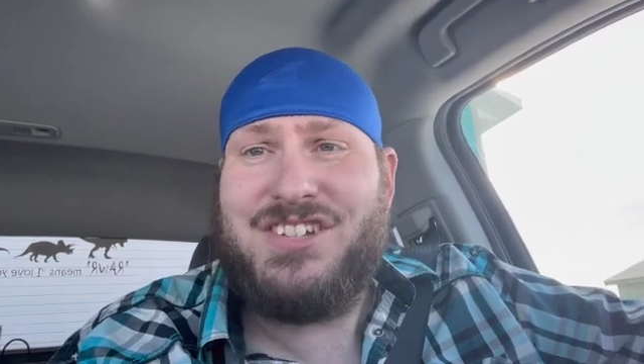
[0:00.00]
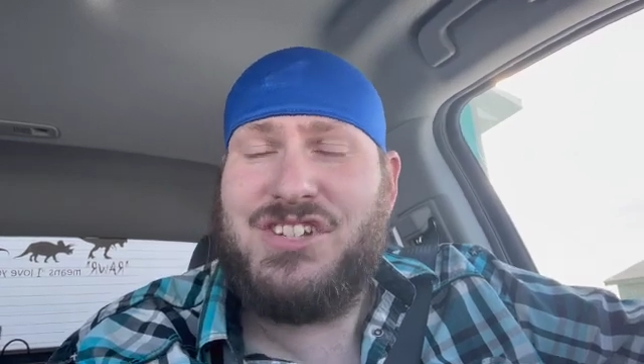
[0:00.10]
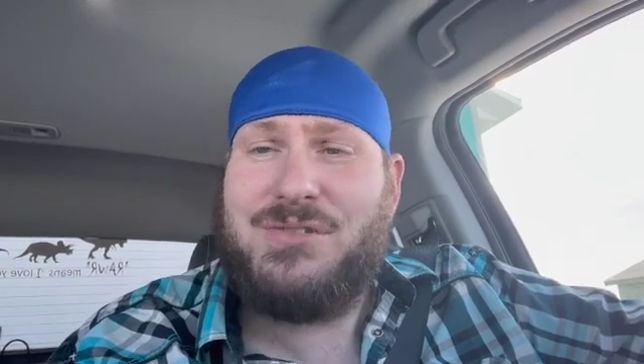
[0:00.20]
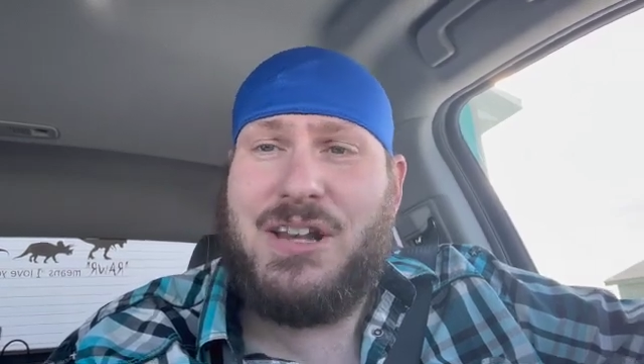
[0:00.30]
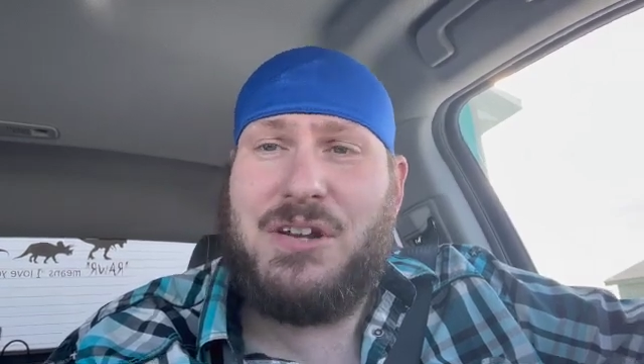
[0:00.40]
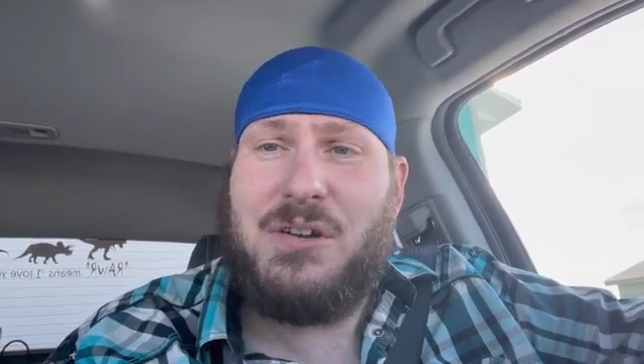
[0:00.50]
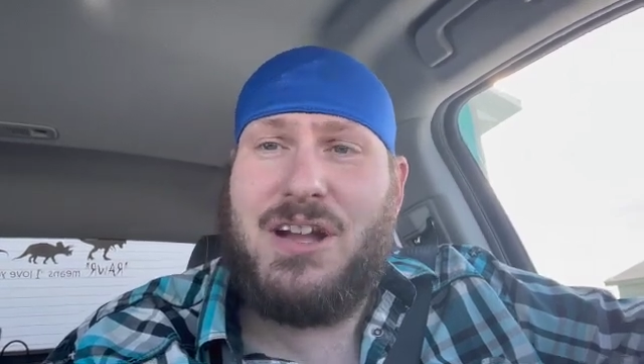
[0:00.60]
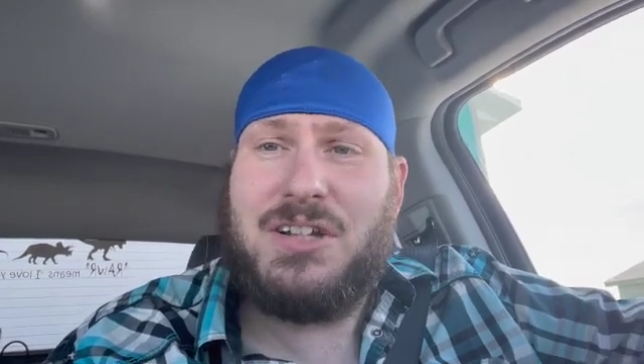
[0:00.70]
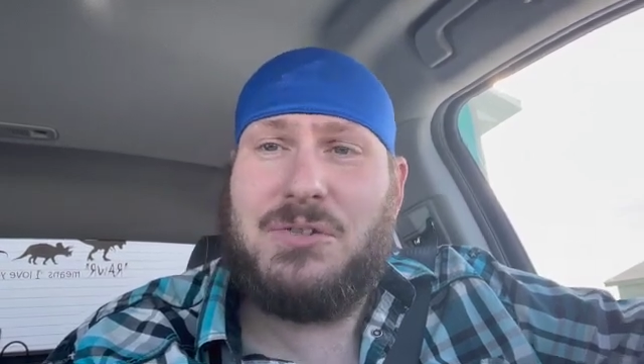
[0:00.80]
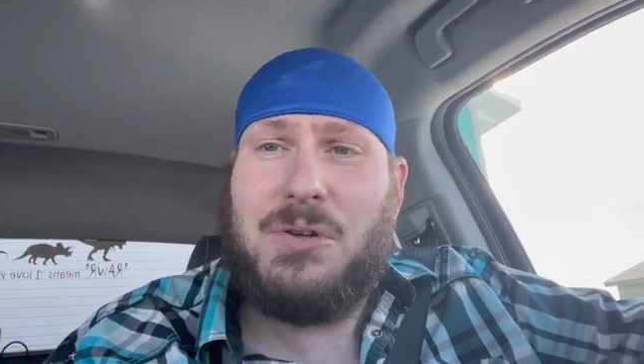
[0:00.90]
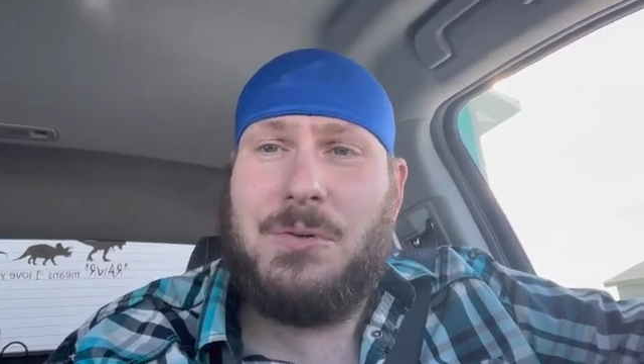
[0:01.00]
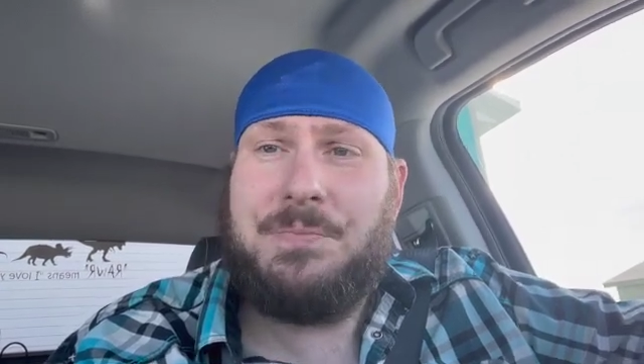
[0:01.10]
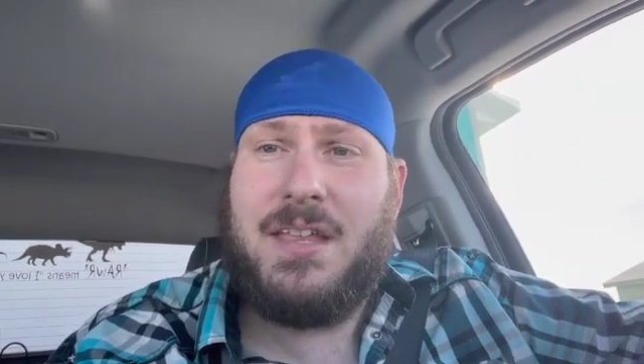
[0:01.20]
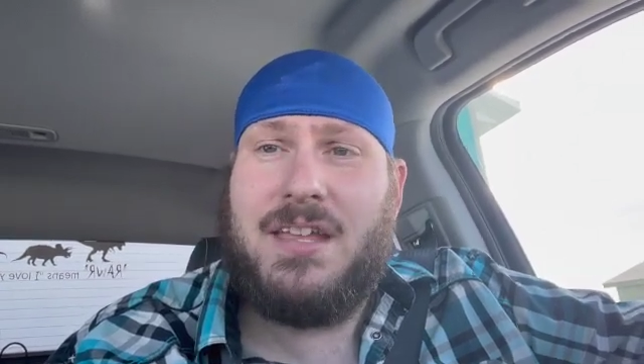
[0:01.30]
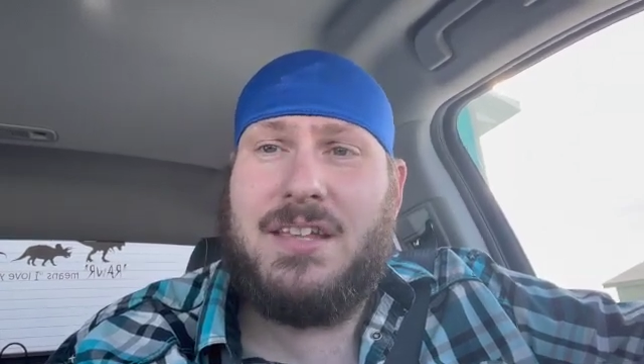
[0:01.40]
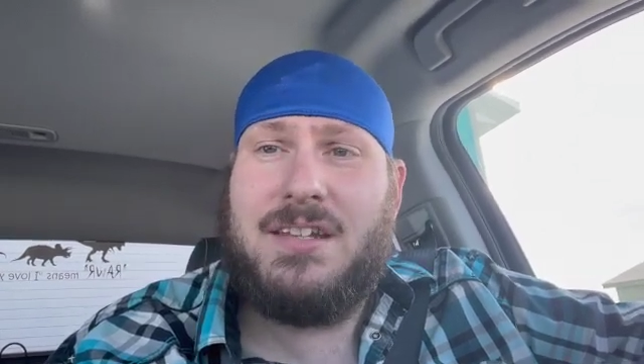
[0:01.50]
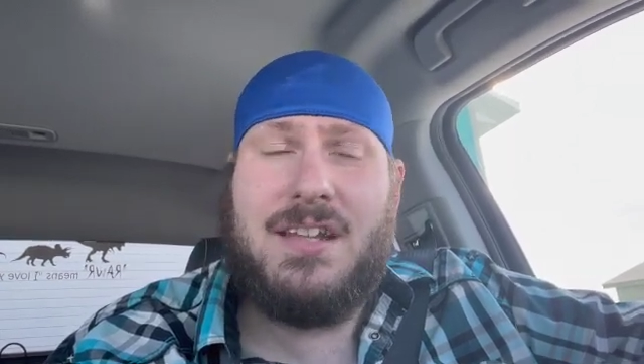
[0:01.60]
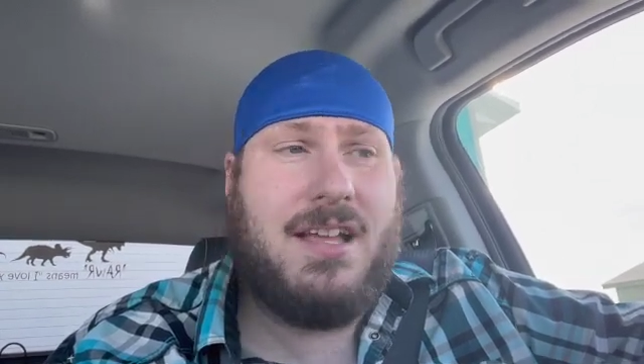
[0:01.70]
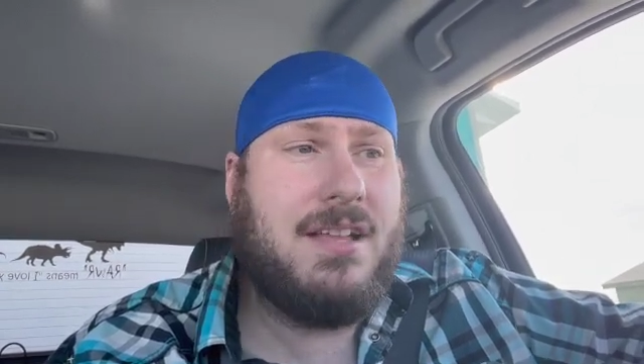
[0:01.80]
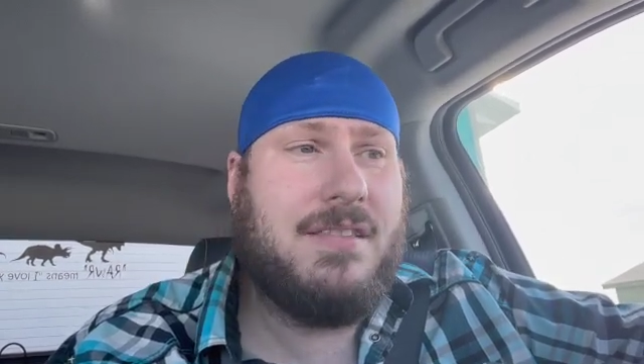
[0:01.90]
She's ready to rock and roll, and
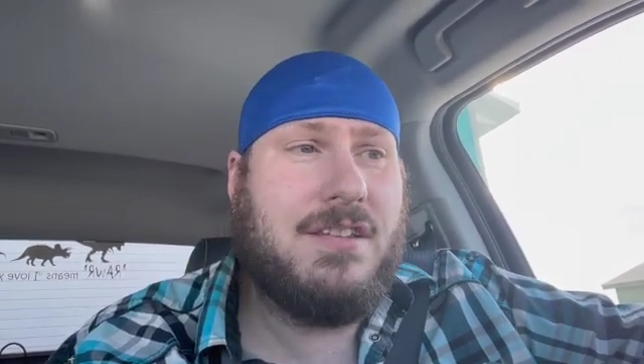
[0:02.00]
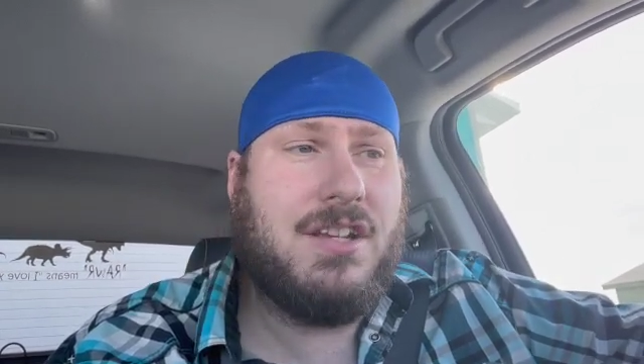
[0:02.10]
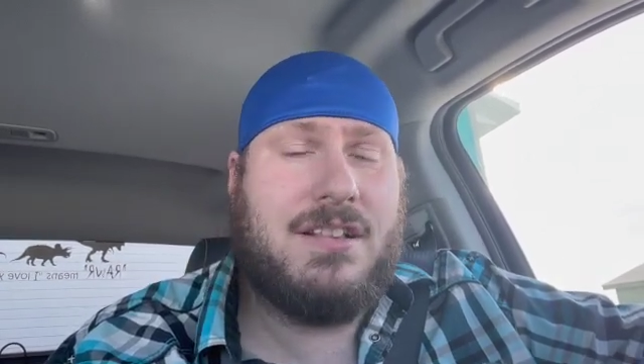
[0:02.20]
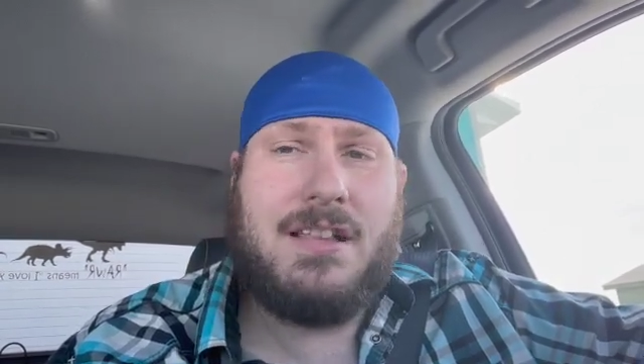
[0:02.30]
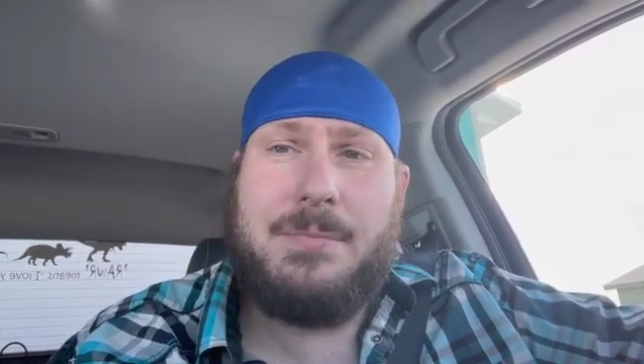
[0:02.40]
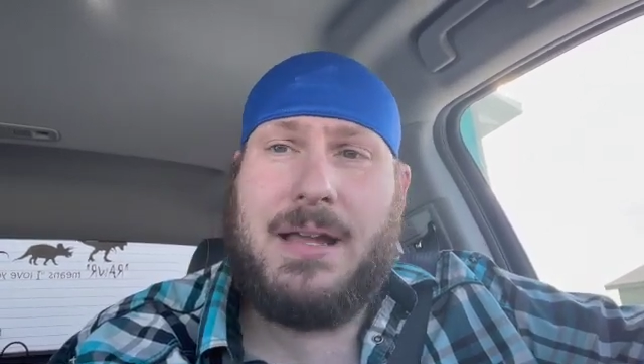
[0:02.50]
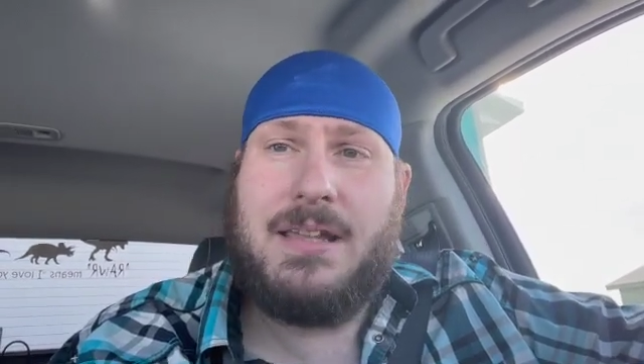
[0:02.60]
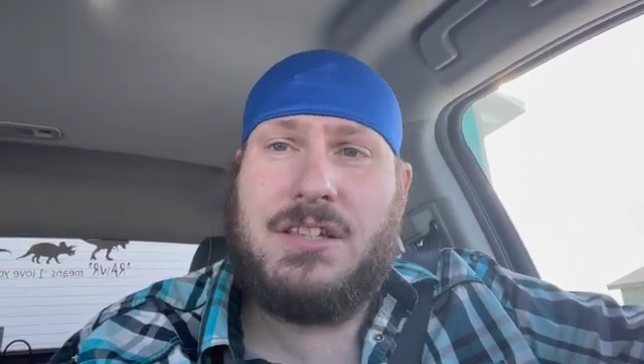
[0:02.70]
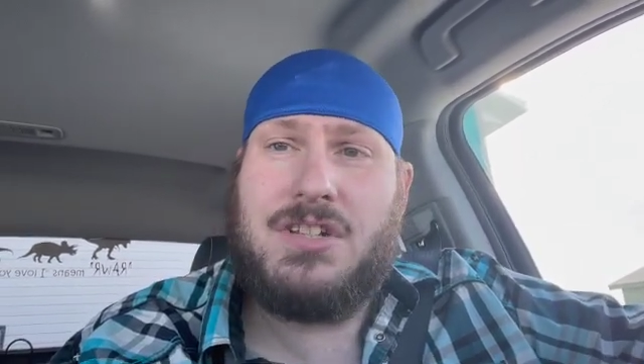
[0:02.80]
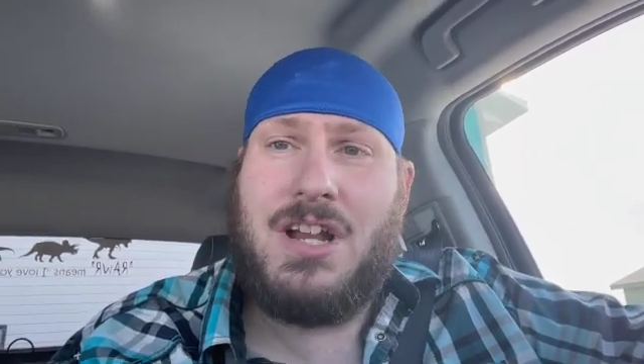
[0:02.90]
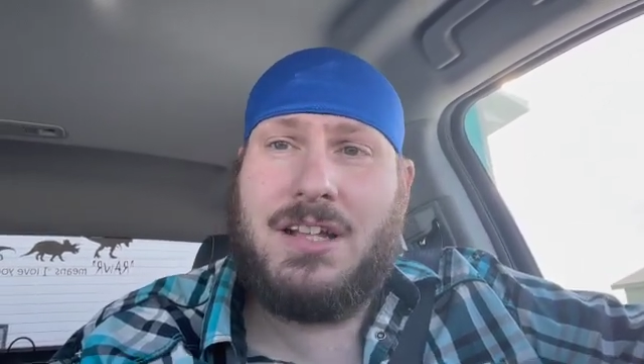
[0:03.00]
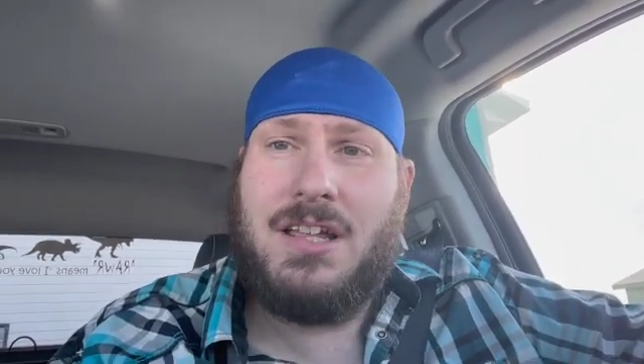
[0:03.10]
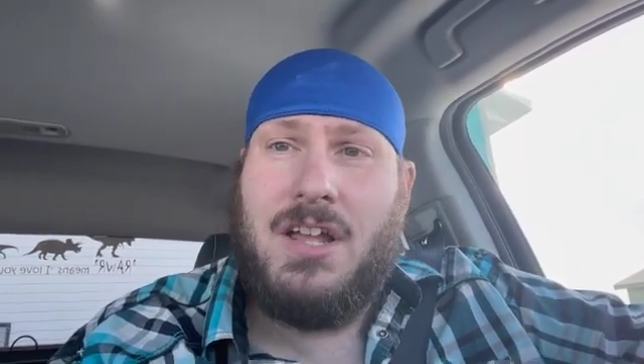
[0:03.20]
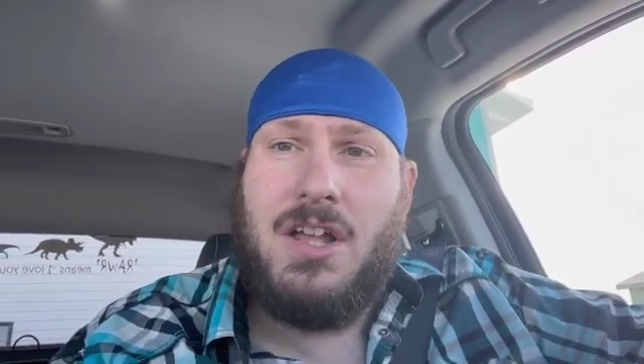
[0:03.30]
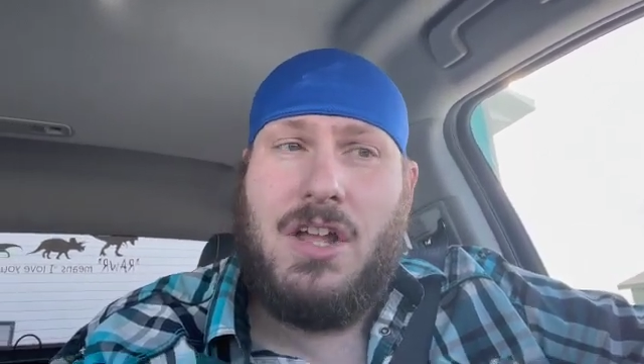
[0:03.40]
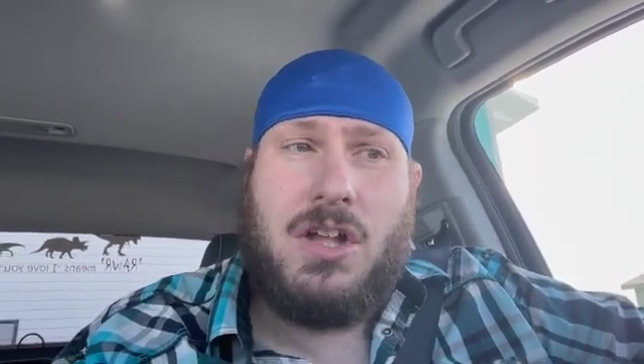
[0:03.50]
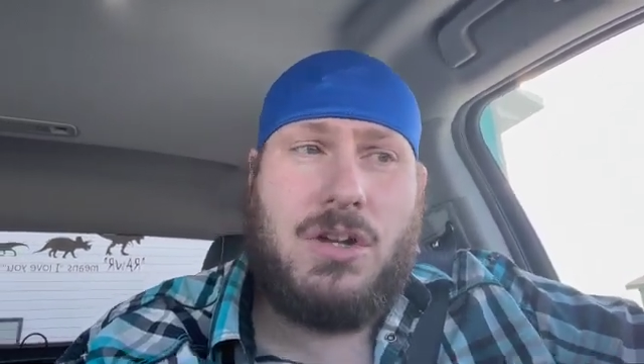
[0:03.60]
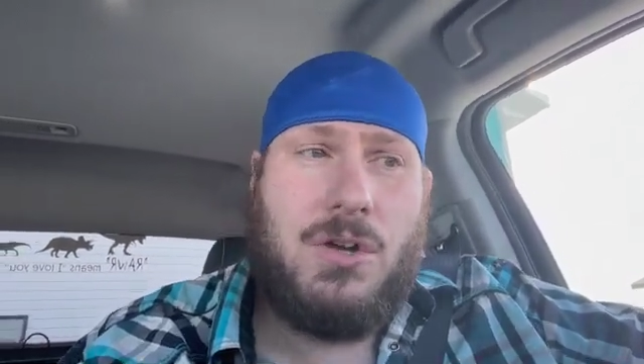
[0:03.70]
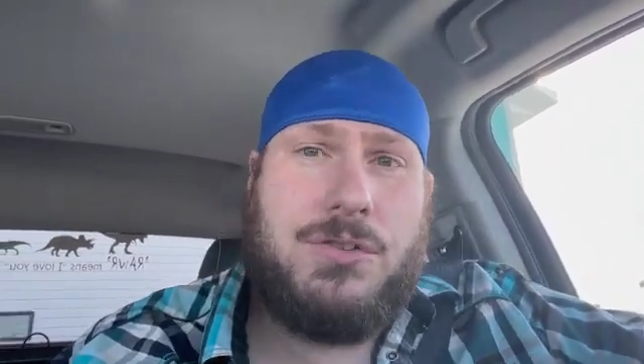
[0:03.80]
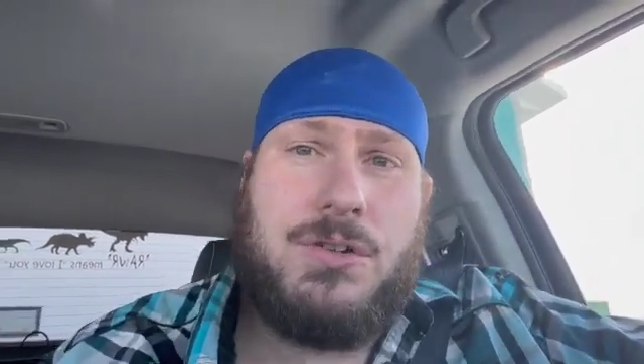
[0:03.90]
then you can climb back in the truck,
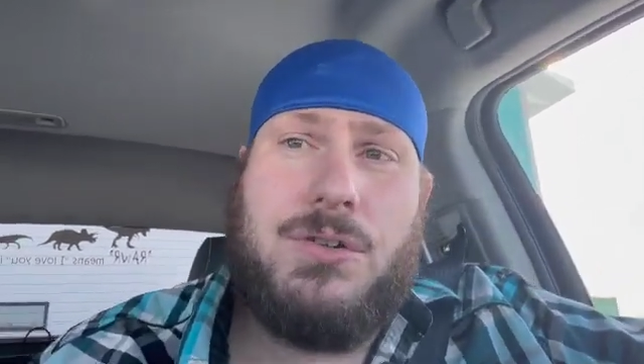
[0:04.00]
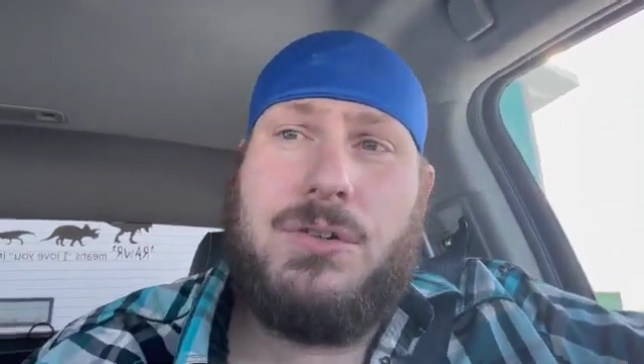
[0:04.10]
go through